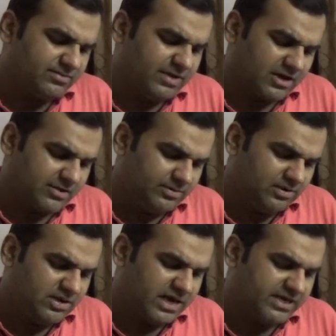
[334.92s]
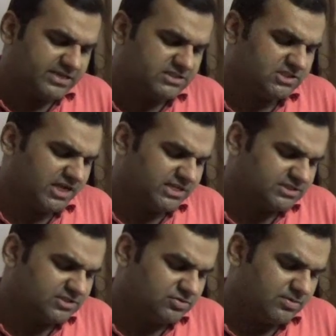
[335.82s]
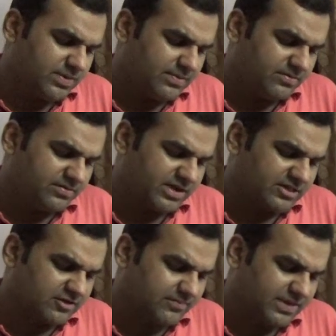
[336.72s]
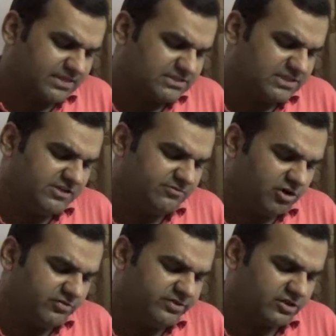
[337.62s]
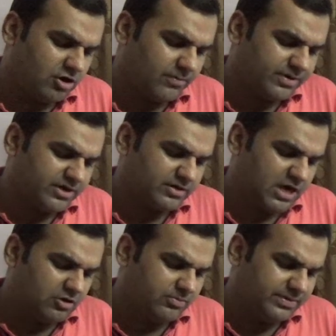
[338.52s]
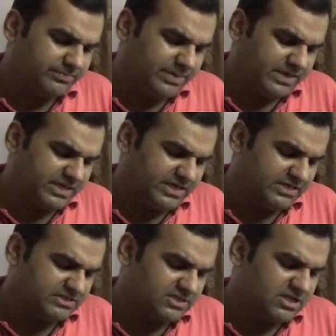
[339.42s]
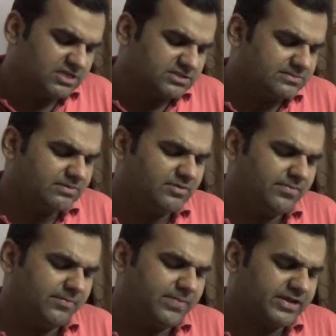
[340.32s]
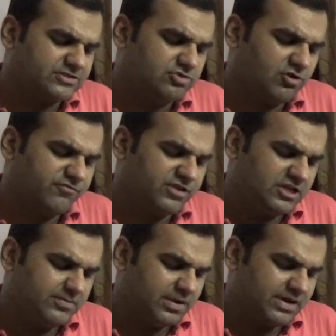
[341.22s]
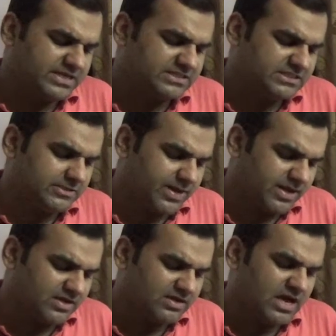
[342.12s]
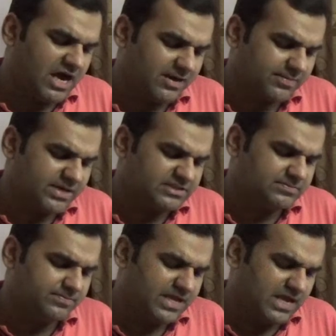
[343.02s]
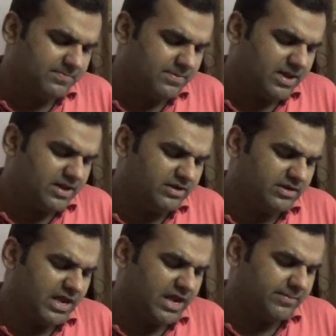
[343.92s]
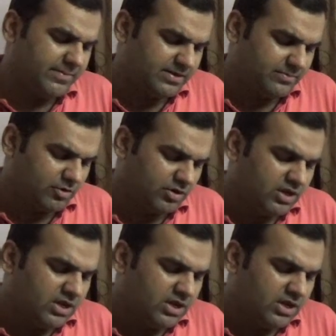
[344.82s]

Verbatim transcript: remarkable. Our digital answer to the paperwork and the complexity involved in the corporate account maintenance. Some of the big banks who are offering eBAM are Citibank, RBS, BNP Mellon and many more.